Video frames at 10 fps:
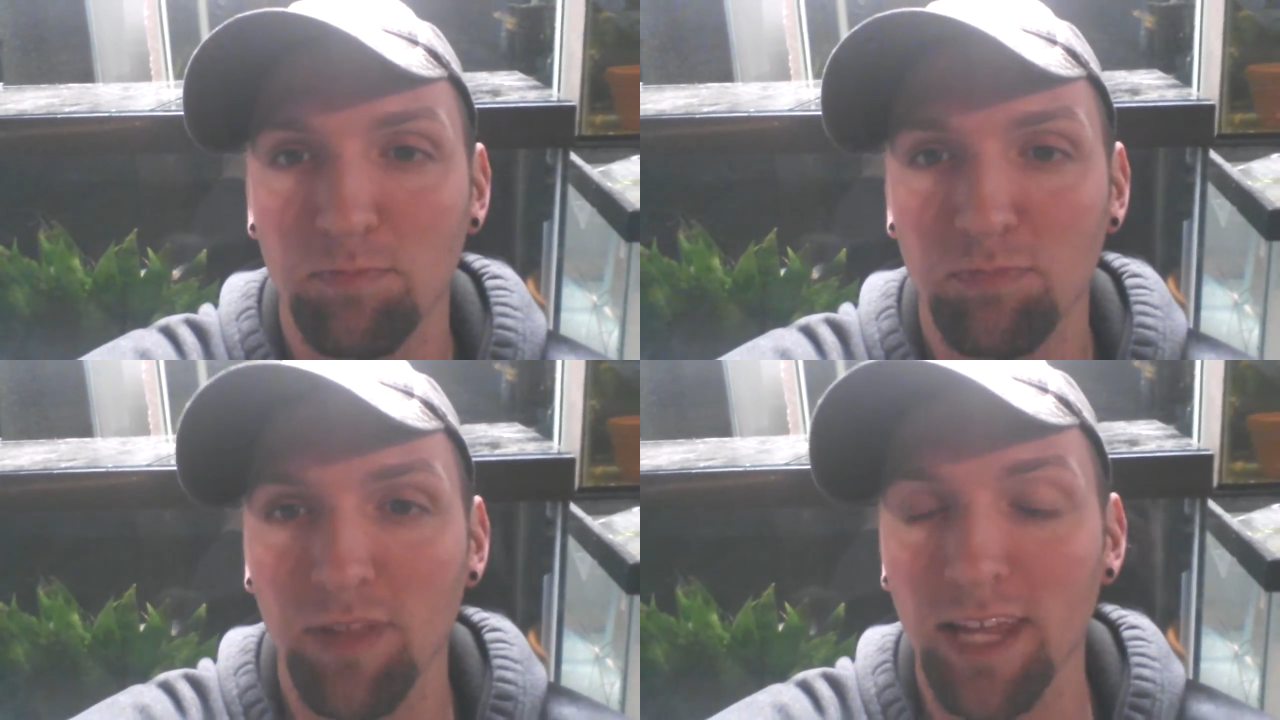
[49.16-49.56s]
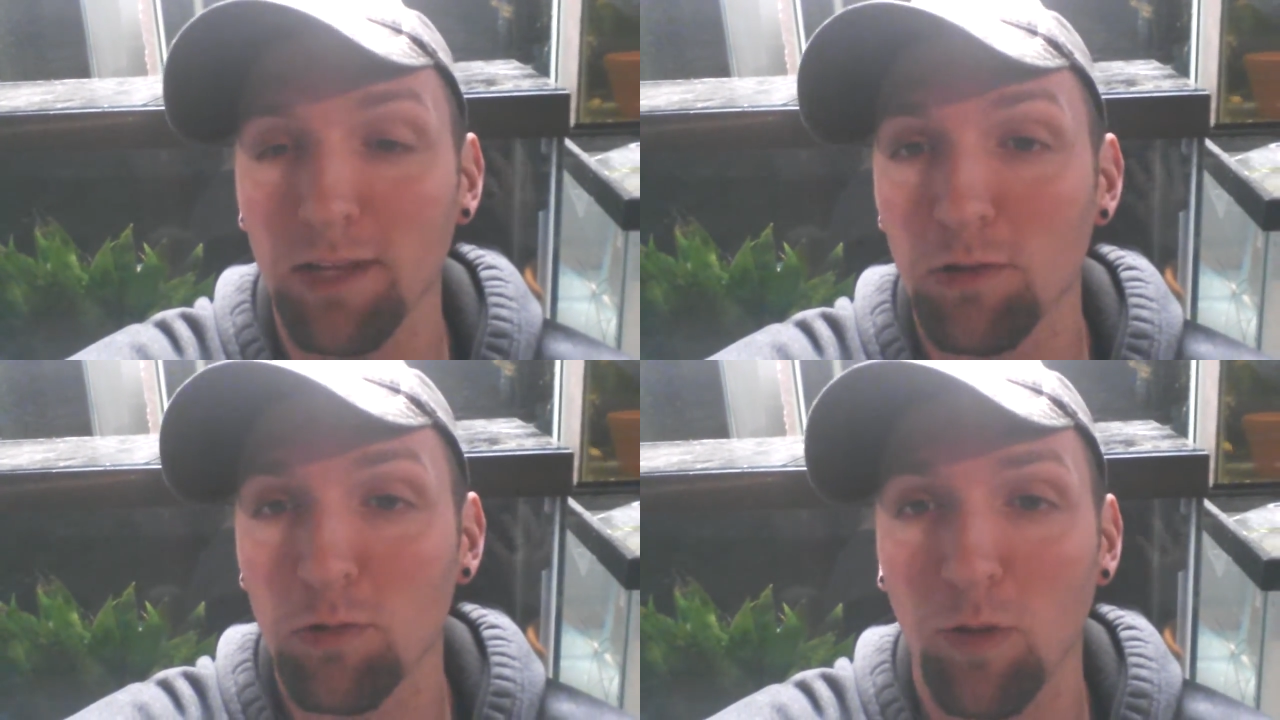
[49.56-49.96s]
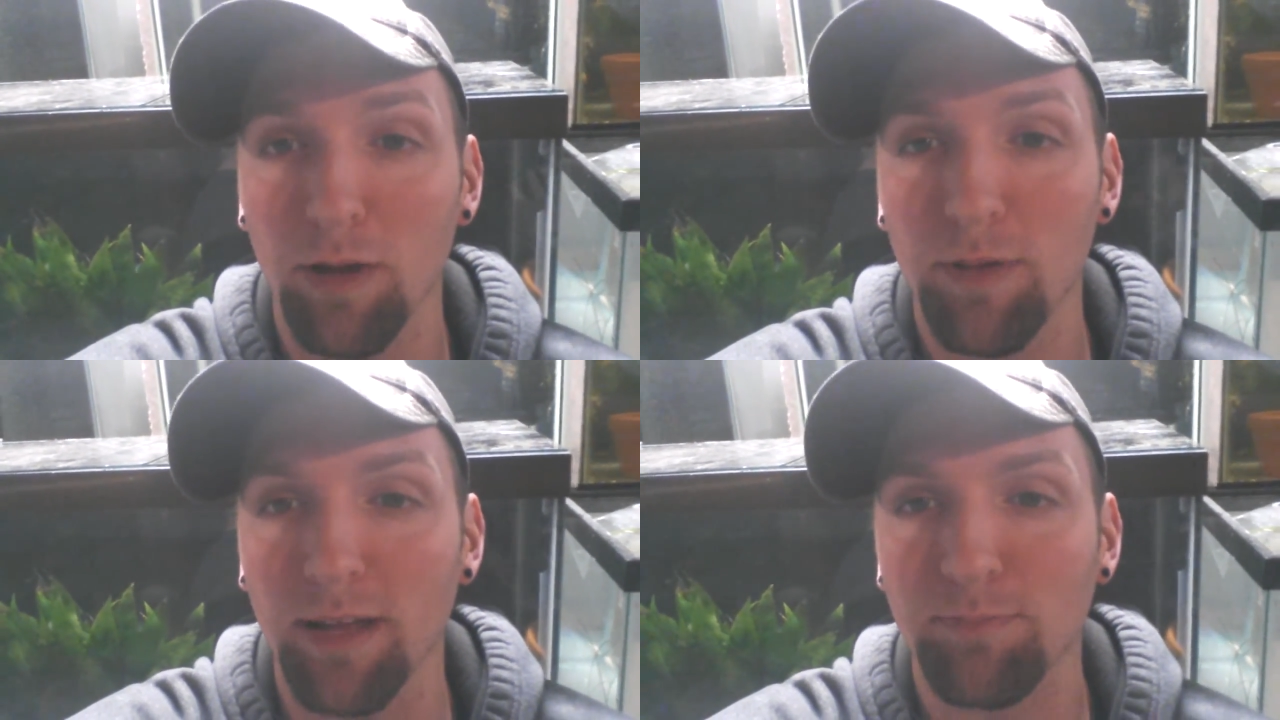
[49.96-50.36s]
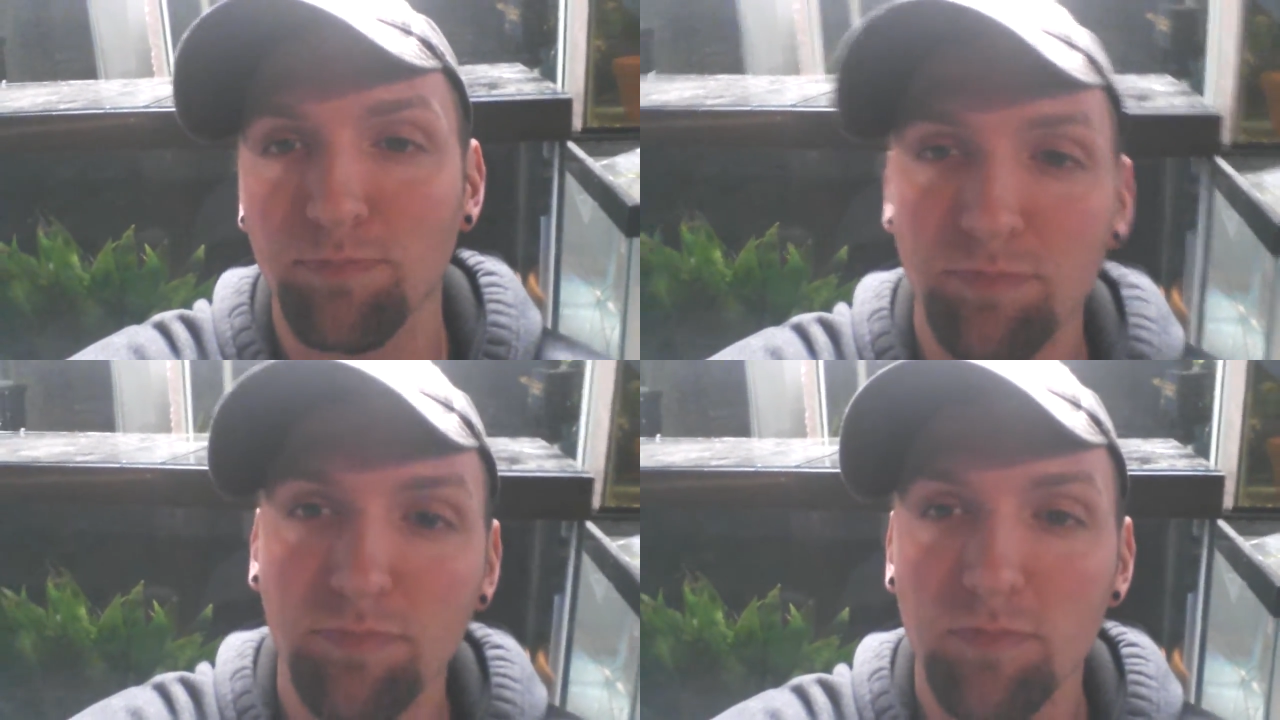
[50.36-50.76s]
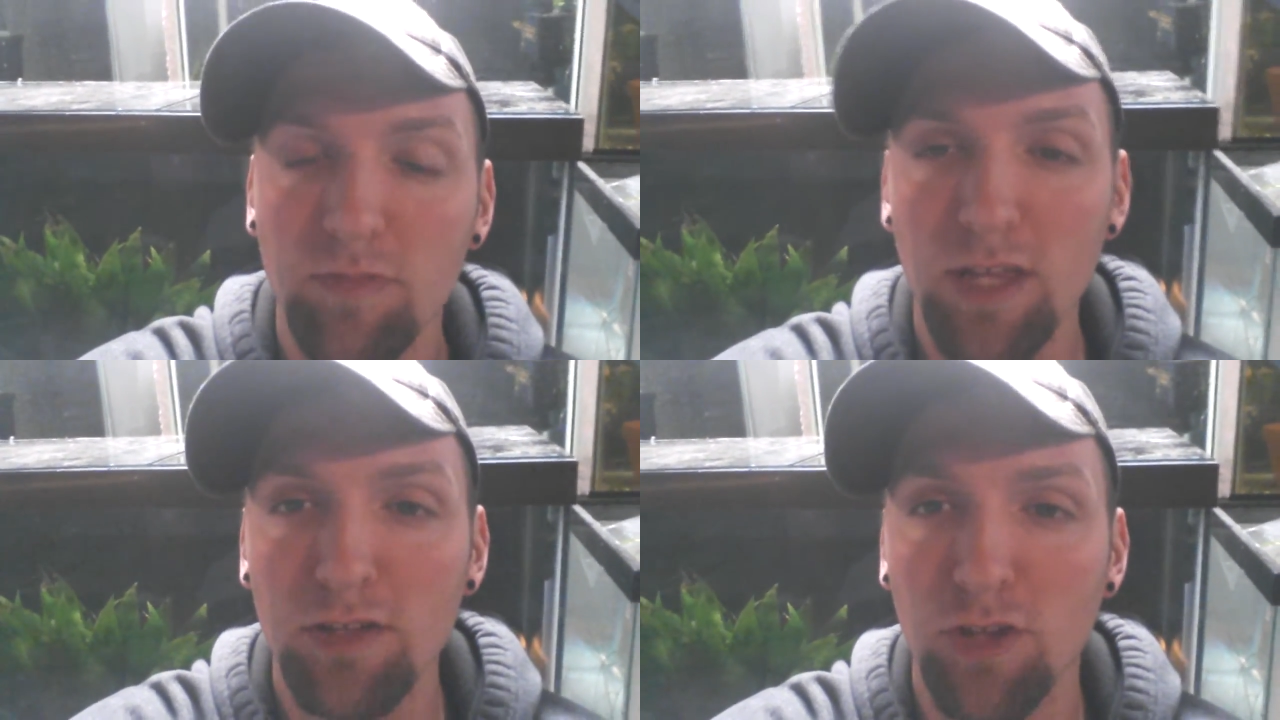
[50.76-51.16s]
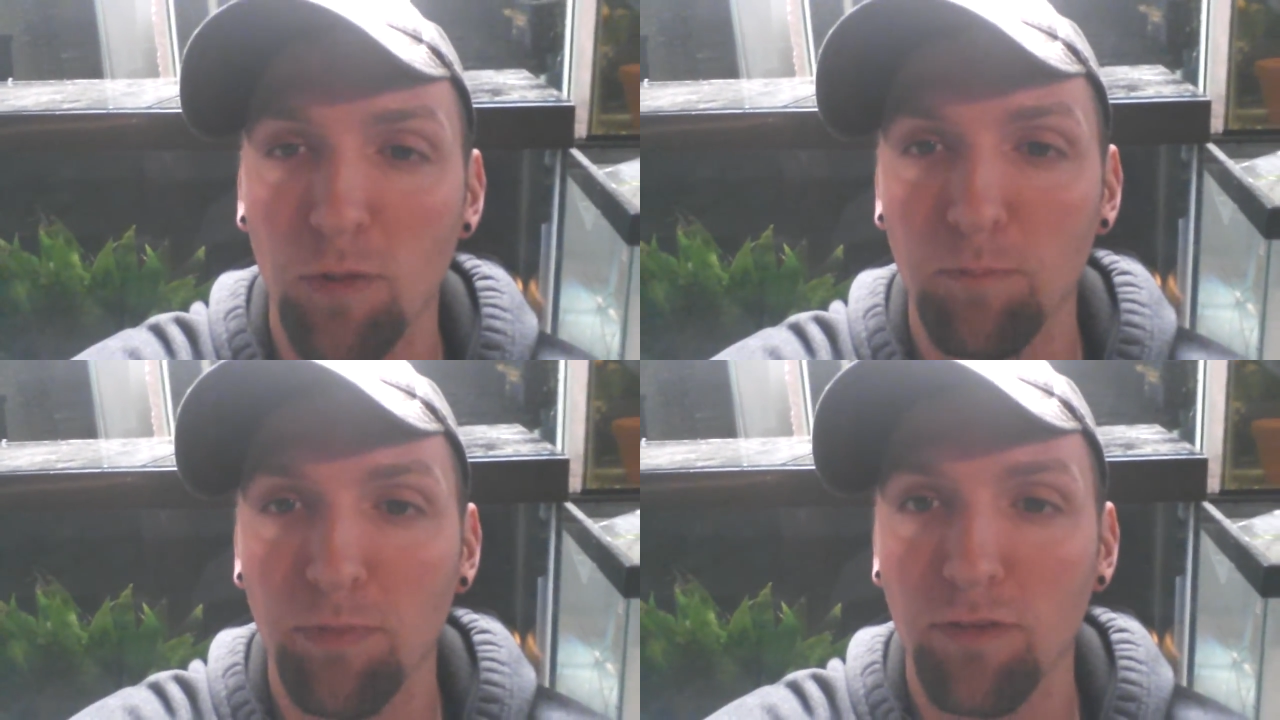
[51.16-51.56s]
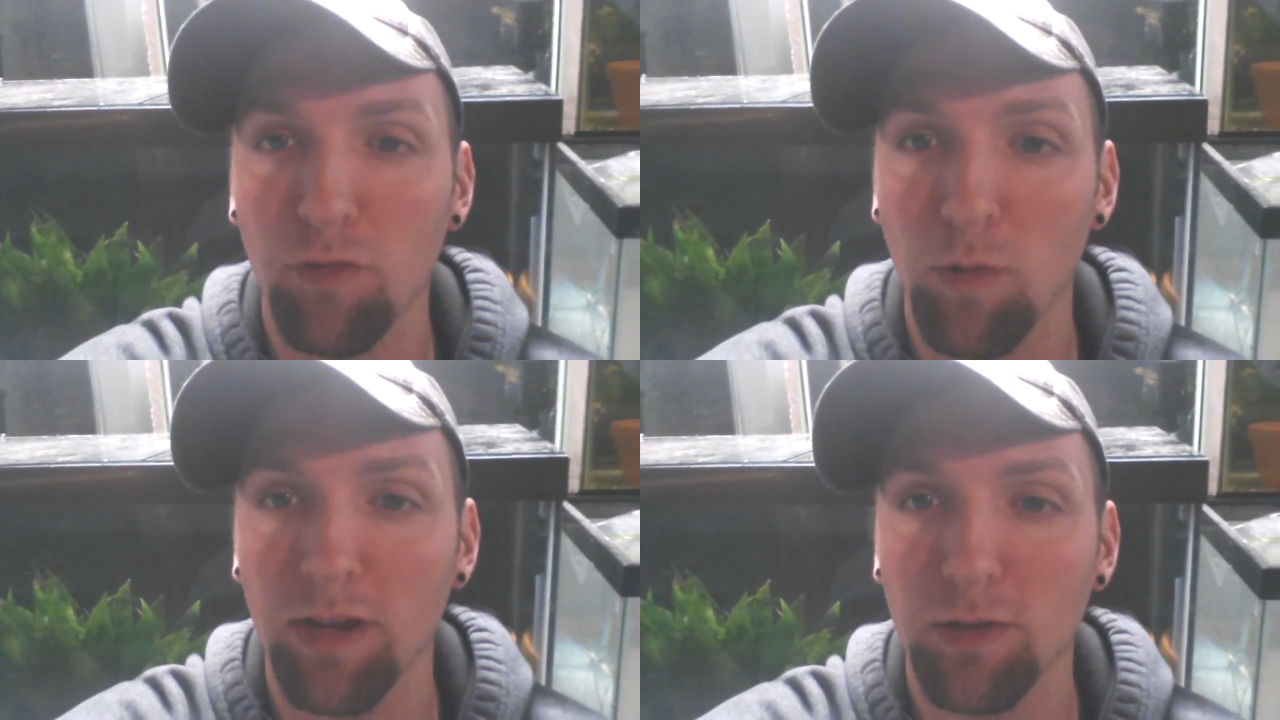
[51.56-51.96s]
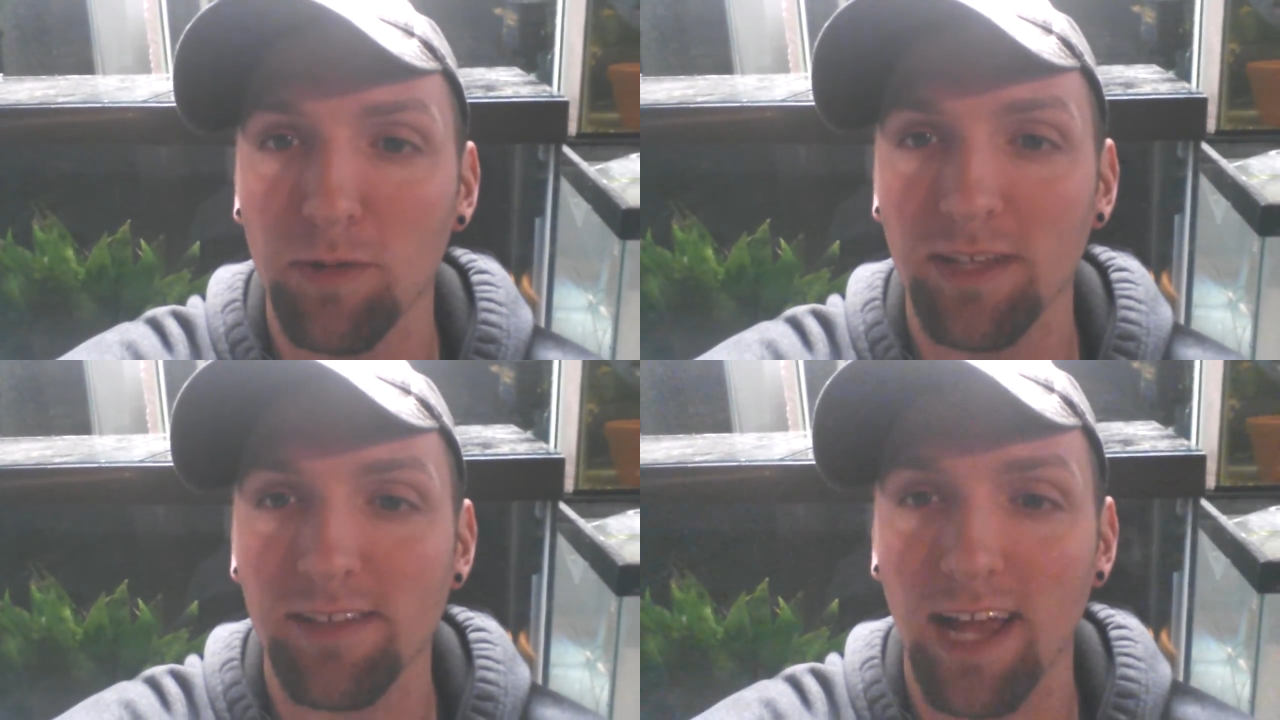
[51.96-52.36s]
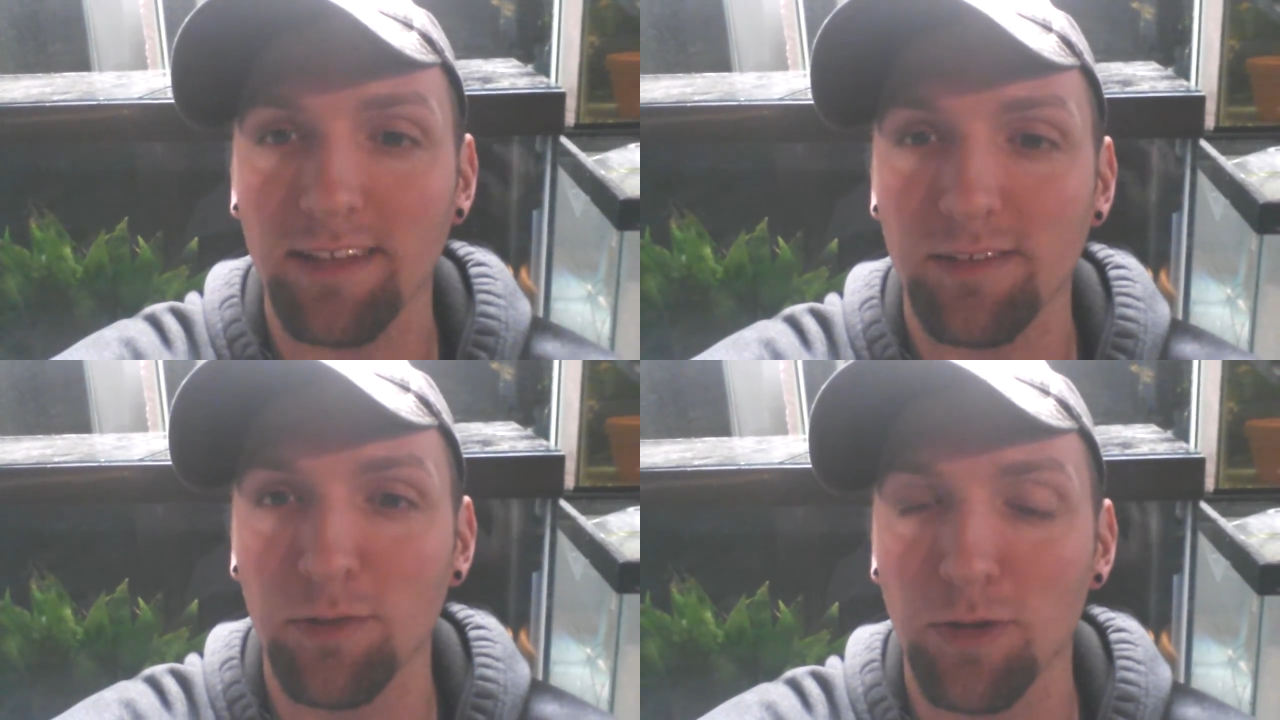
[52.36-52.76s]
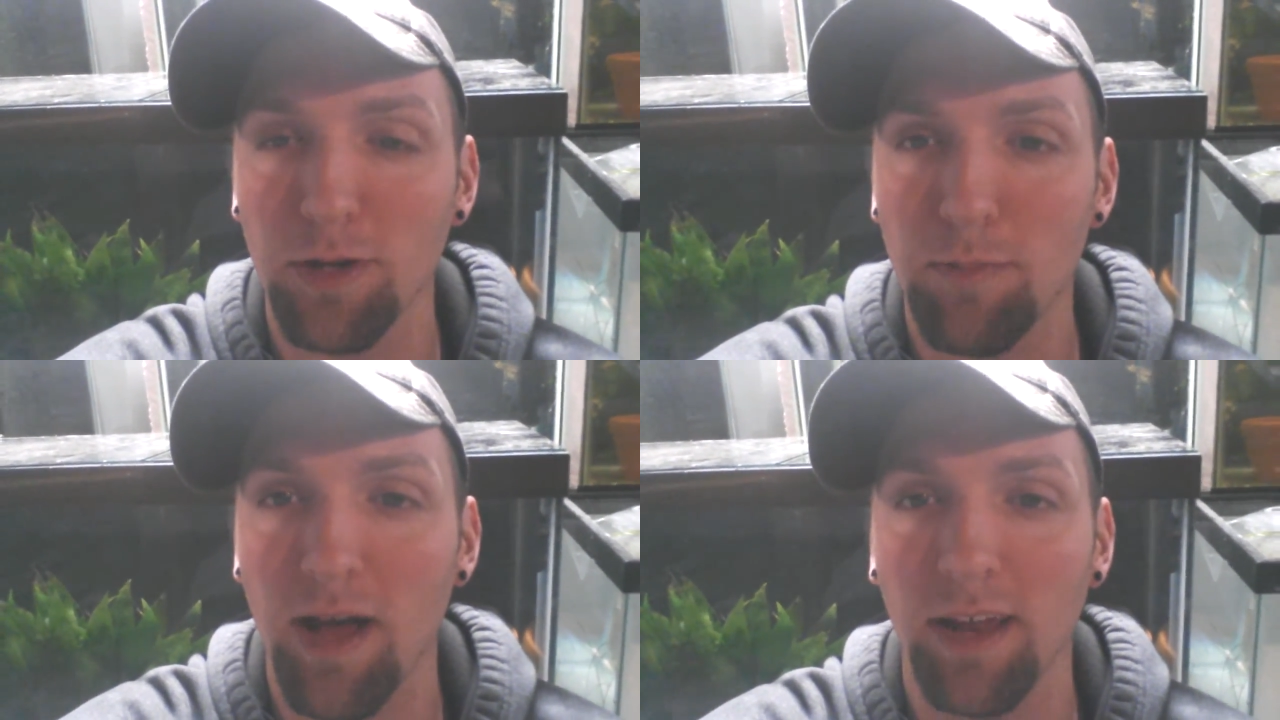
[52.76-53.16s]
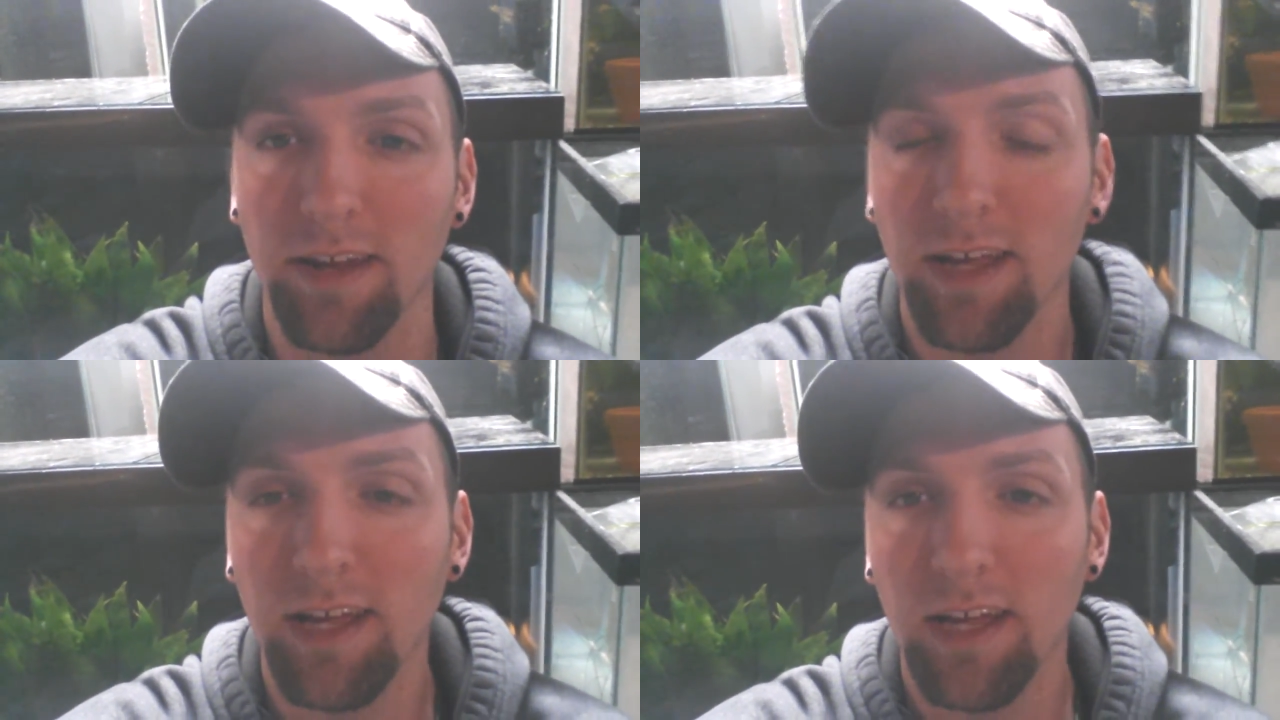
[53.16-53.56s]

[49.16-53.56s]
they eat quite a bit. So if you want to do one of these guys, do it in a pond.